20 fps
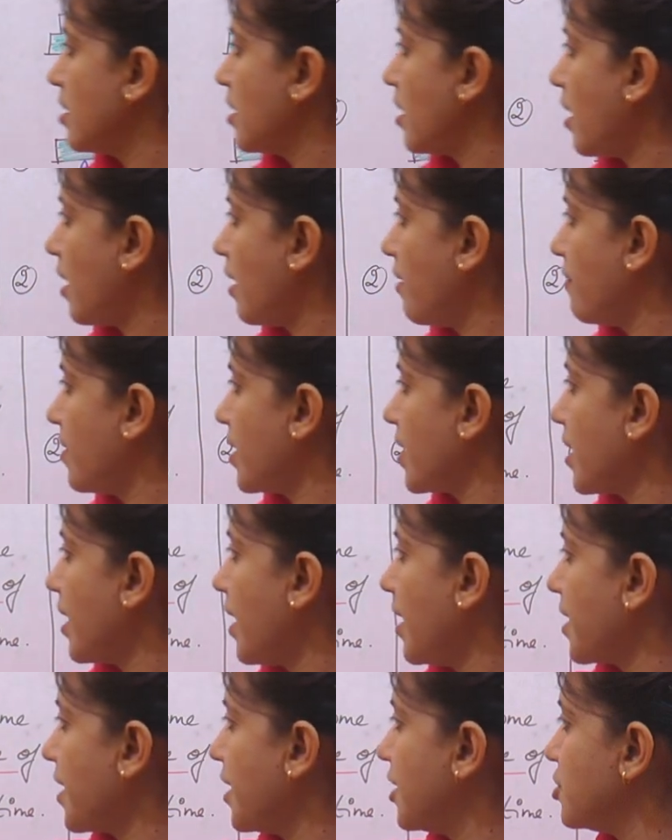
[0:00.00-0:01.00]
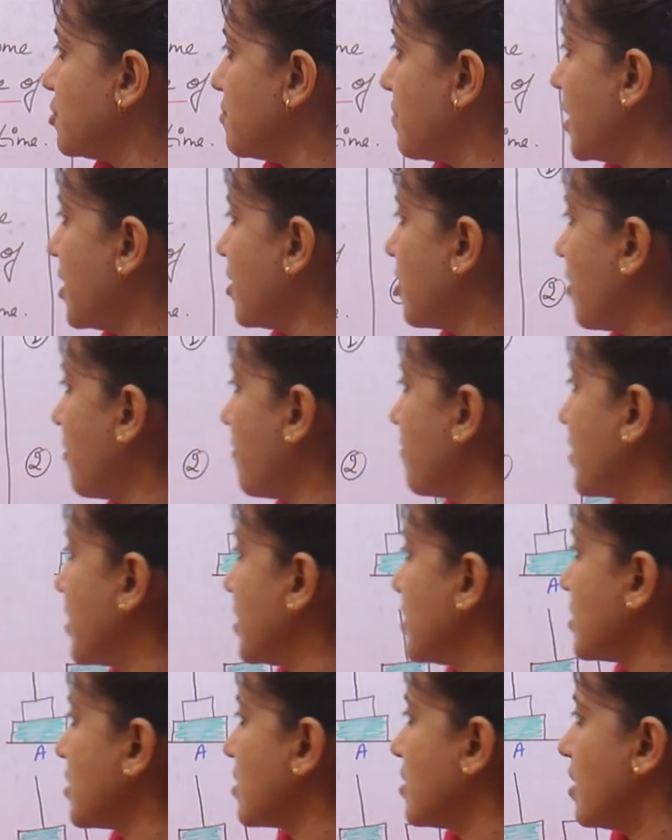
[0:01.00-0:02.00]
our arrangement of
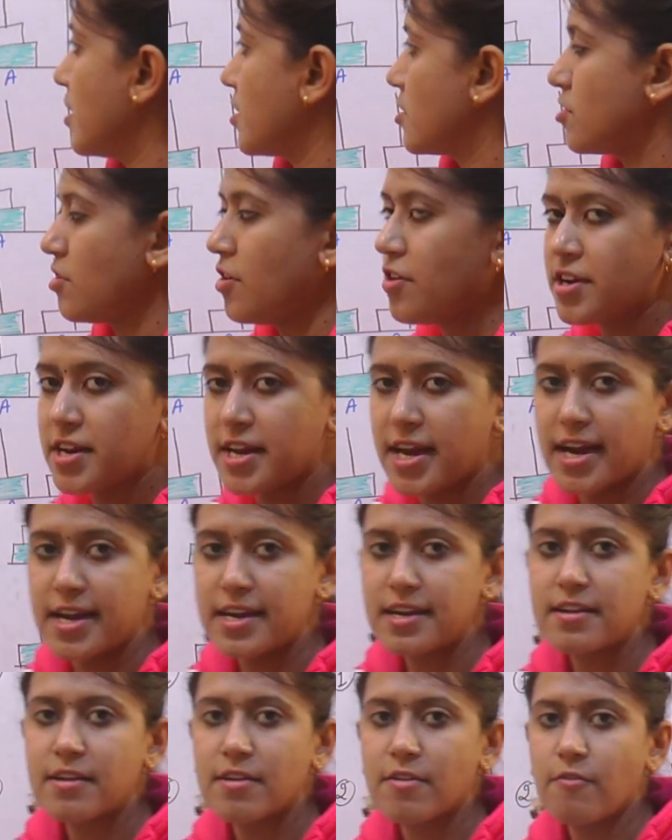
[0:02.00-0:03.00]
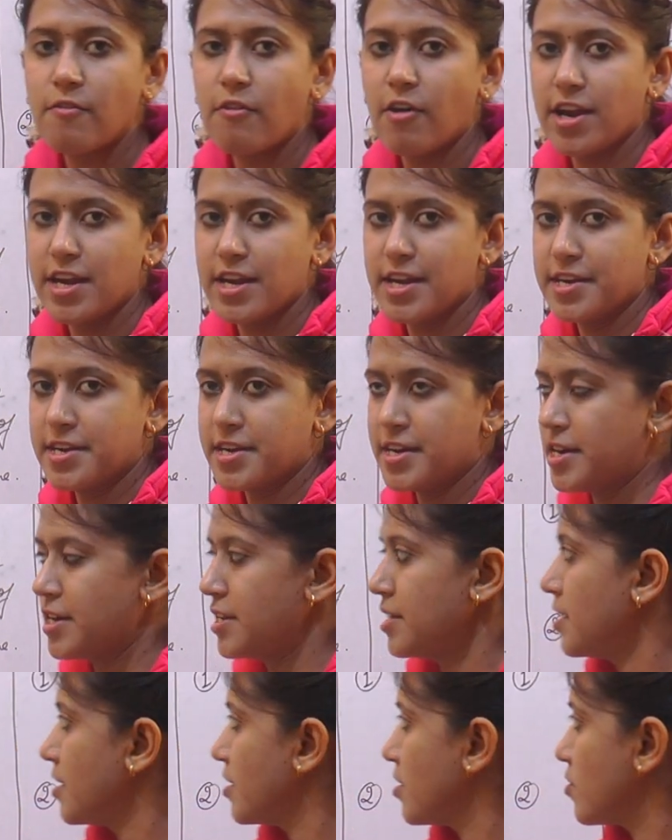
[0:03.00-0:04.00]
disk does not get violated.
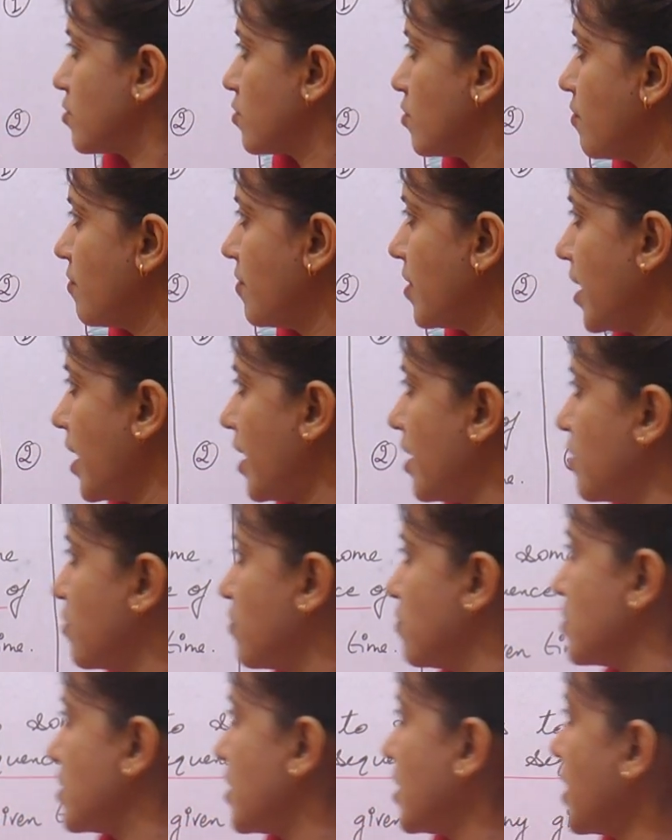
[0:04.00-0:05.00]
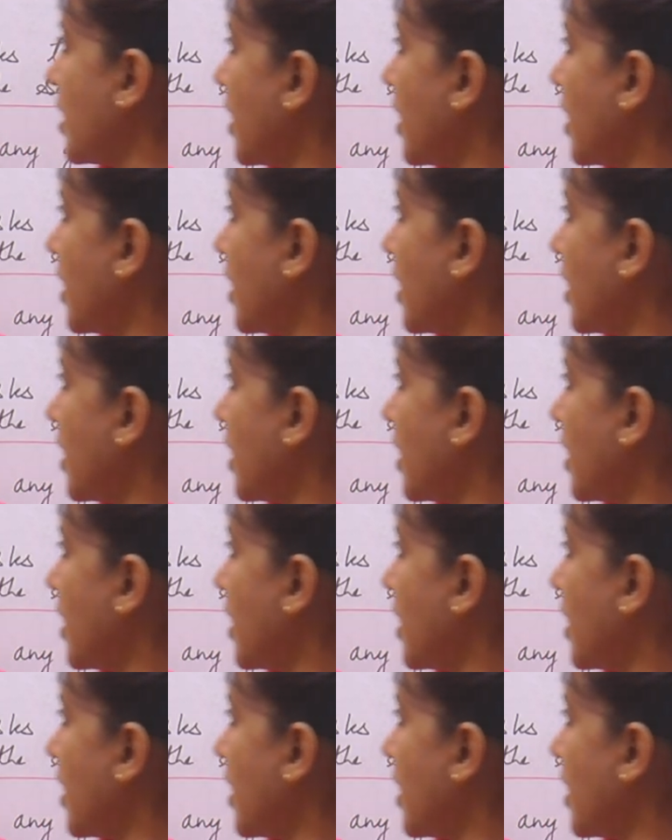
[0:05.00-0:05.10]
So we are using